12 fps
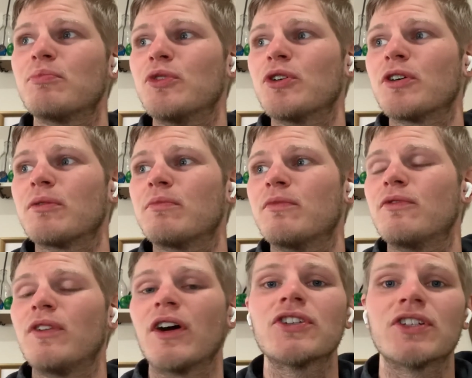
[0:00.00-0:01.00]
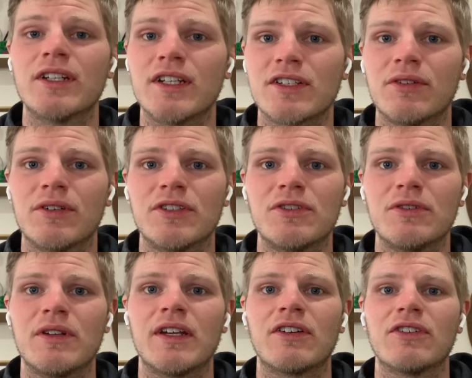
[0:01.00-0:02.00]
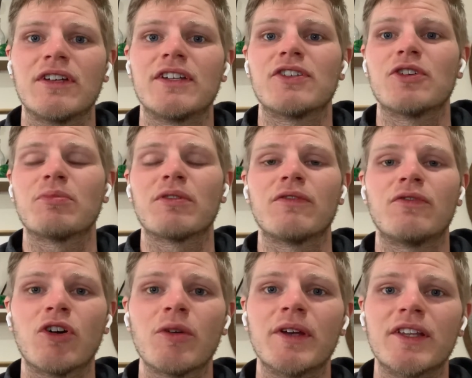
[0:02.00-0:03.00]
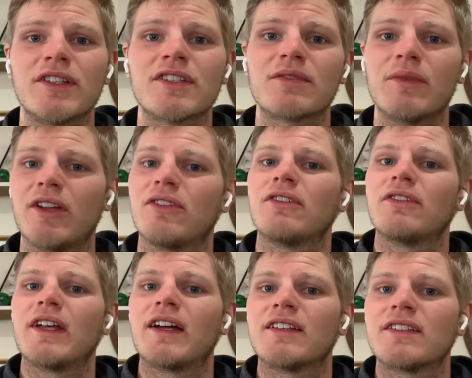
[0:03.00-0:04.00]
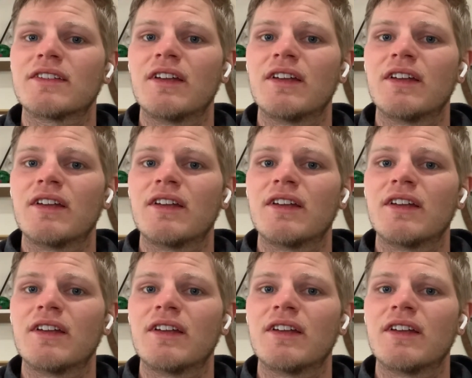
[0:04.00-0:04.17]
Your function is going to increase. Your performance, whether that's